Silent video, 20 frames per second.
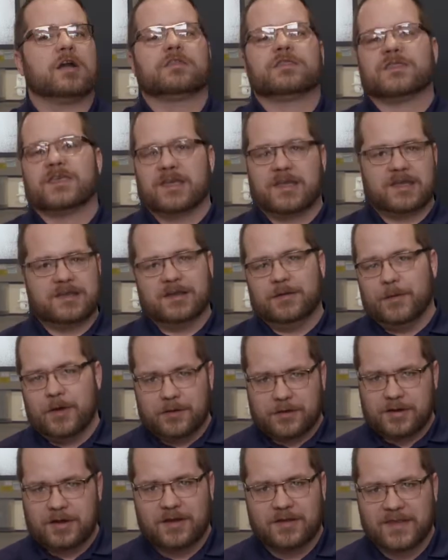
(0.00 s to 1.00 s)
aren't thinking
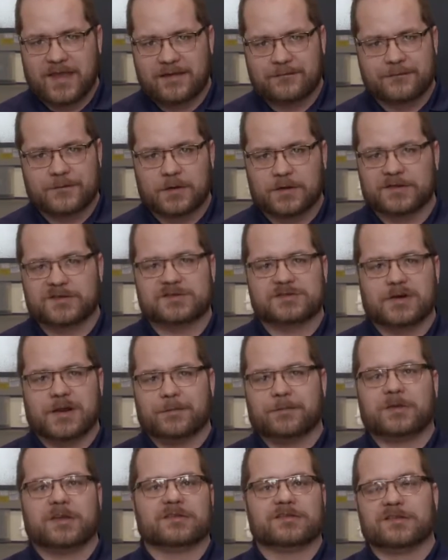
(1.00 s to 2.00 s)
about it on that first
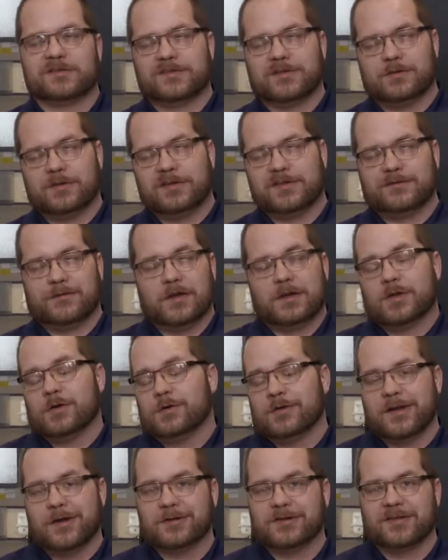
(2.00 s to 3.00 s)
trip, because it's always fun
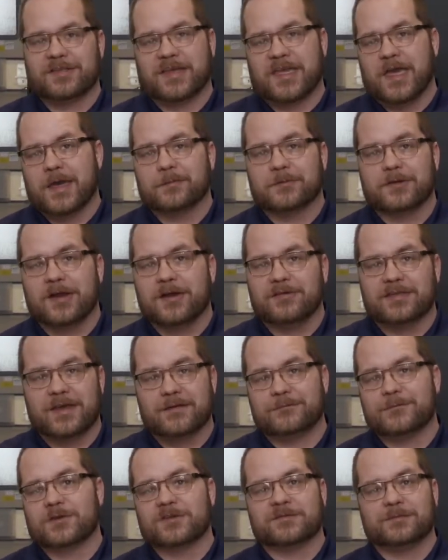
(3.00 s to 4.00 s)
going out to the campground that
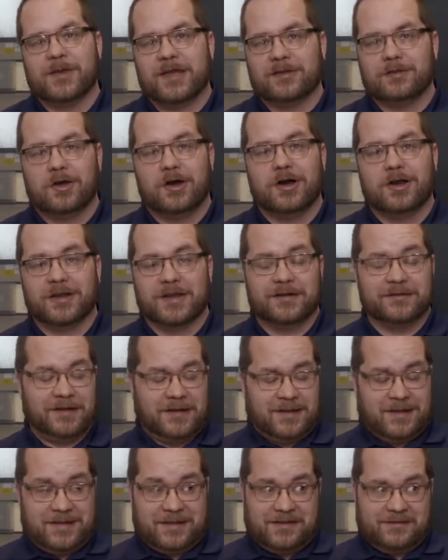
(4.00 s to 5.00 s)
first May long and
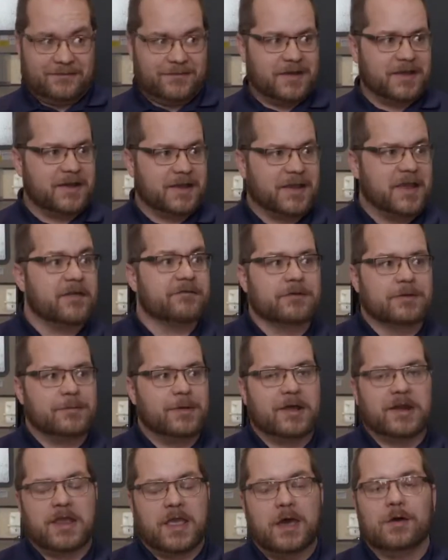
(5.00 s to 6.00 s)
finding
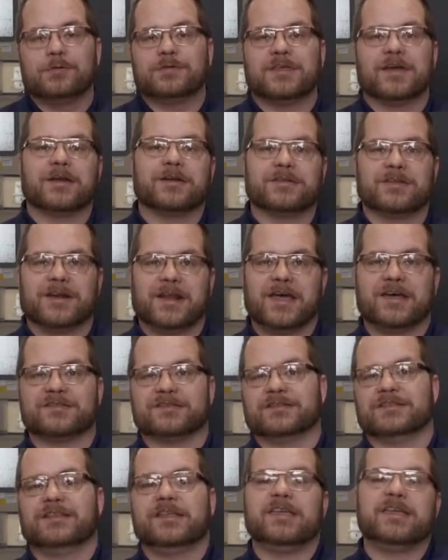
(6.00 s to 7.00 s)
everybody out there that has
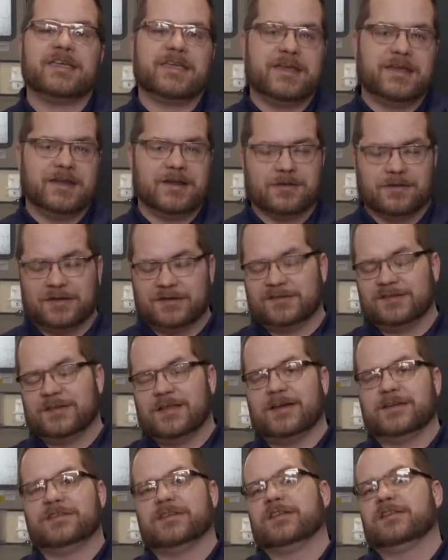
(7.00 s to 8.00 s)
a leak here, a
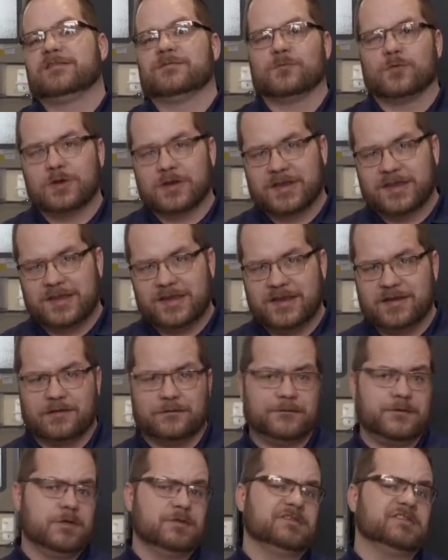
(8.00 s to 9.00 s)
slide that isn't working here,
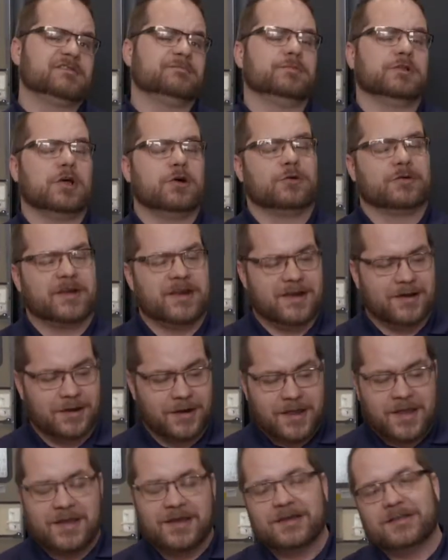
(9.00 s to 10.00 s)
fuses blown here.
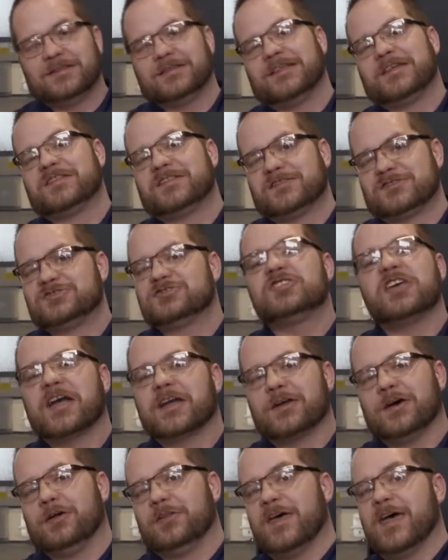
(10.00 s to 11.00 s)
Let's
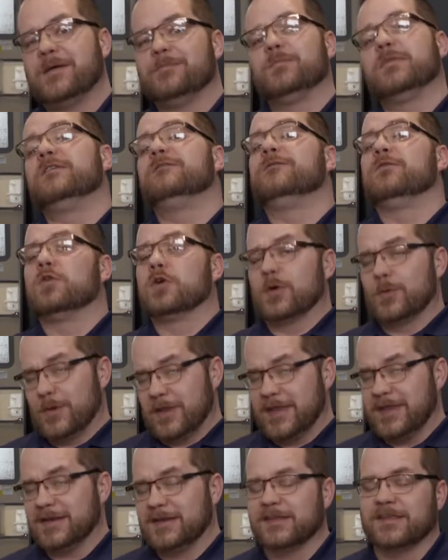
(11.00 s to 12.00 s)
check all that before we
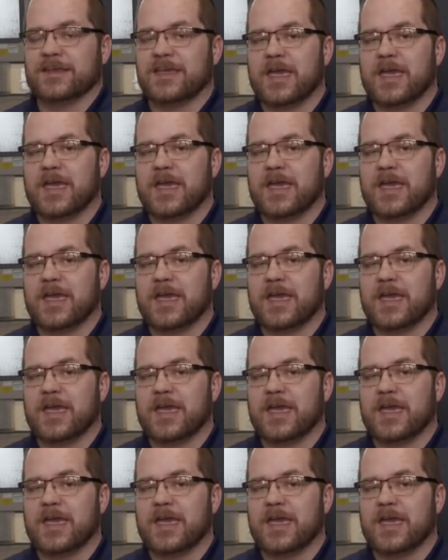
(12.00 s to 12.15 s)
get to the